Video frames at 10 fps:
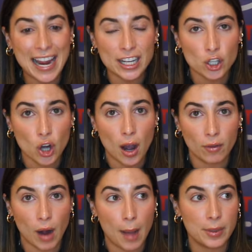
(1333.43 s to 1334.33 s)
Sean
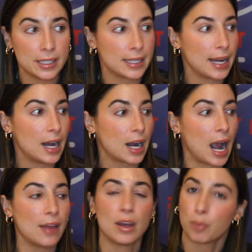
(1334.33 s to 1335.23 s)
Robinson, a
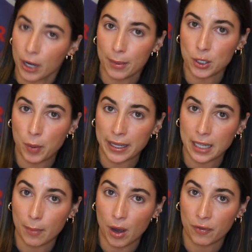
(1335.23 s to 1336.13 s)
guy they pretty much picked
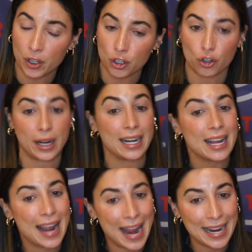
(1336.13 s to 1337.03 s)
up off the street.
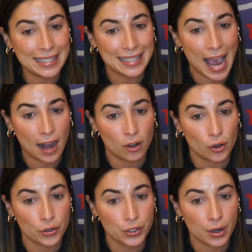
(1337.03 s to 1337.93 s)
8
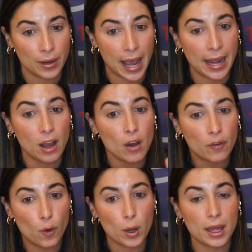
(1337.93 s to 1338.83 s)
tackles, okay?
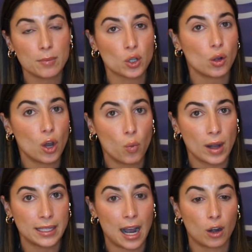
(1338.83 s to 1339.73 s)
4 of them solo,
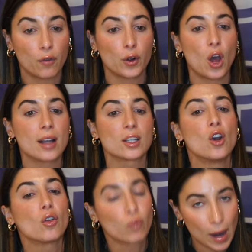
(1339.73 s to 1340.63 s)
1 tackle for loss,
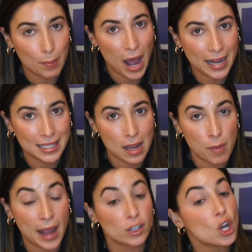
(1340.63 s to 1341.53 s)
right behind Tay
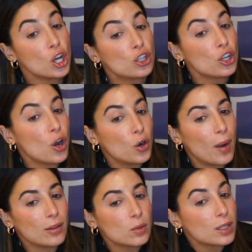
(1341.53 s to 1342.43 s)
Banks. Do you know who
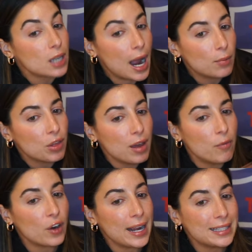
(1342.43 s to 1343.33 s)
else was tied with him
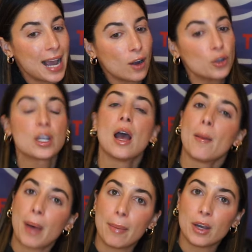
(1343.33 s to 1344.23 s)
for 8 tackles?
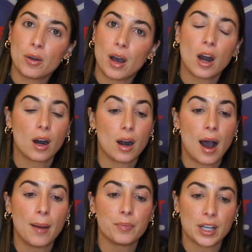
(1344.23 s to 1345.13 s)

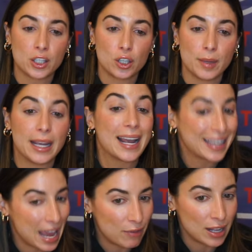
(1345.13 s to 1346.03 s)
Kayvon
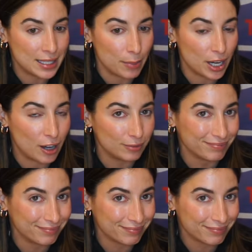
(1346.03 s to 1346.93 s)
Thibodeau,
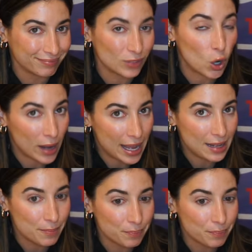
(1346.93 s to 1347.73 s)
okay?